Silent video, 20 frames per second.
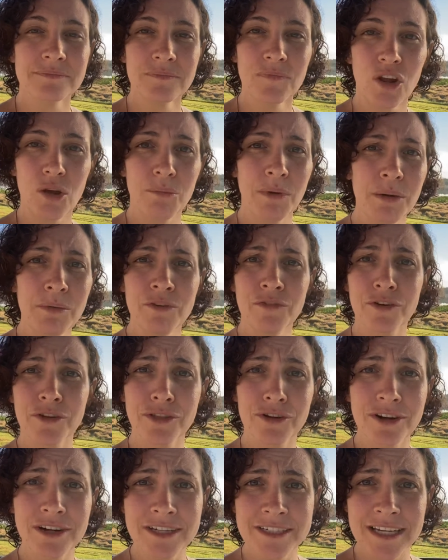maybe for
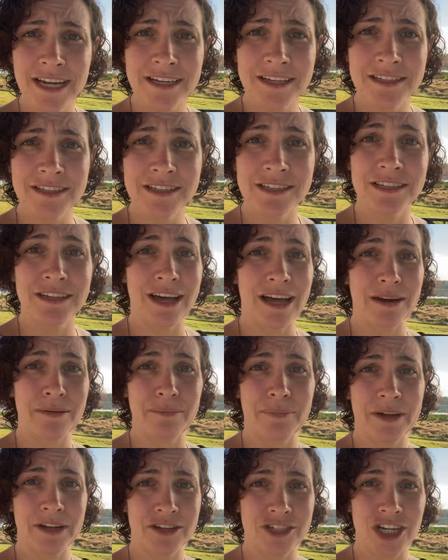30 seconds, not a
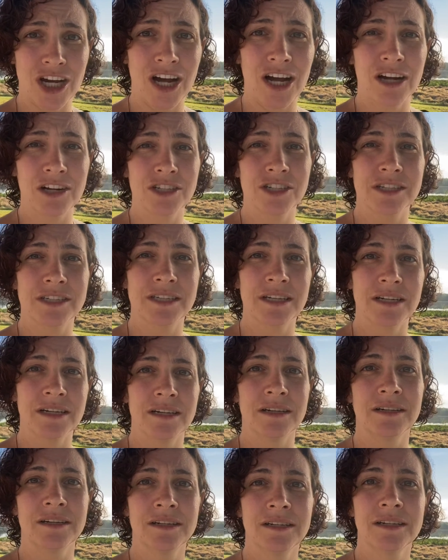big jog, just to
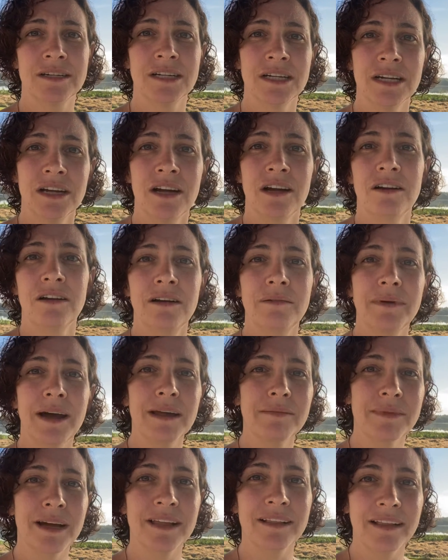
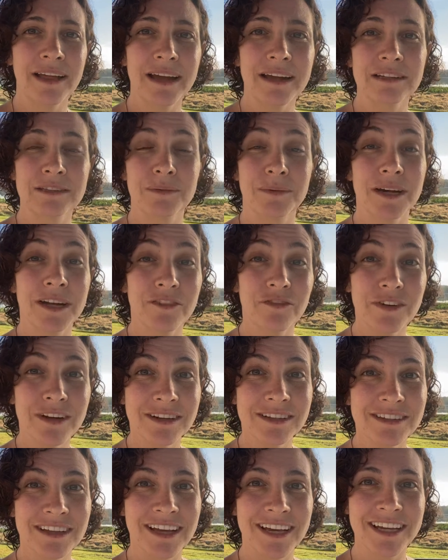remind my legs what it
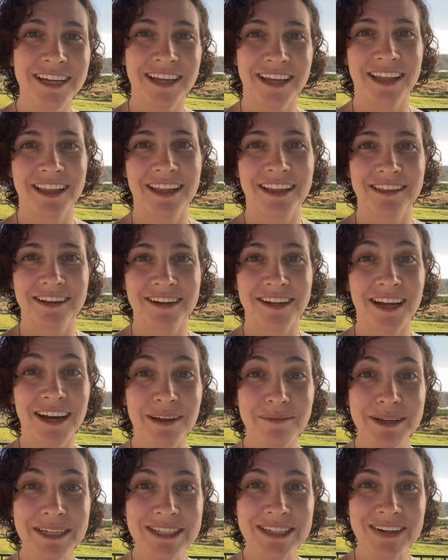feels like and that they're gonna
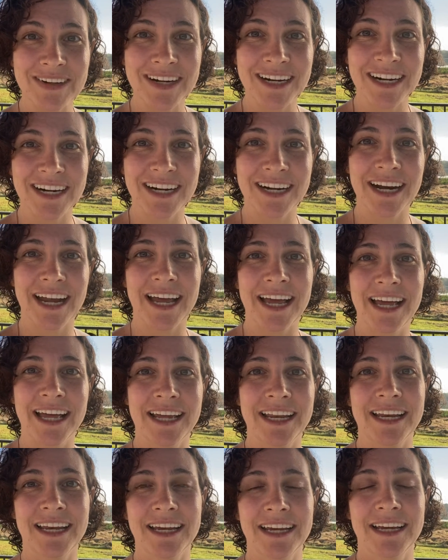be sore.
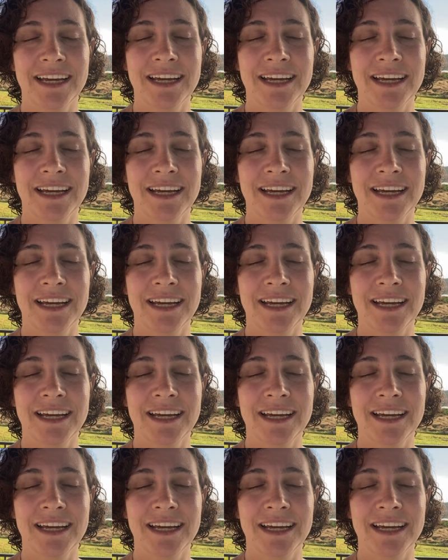And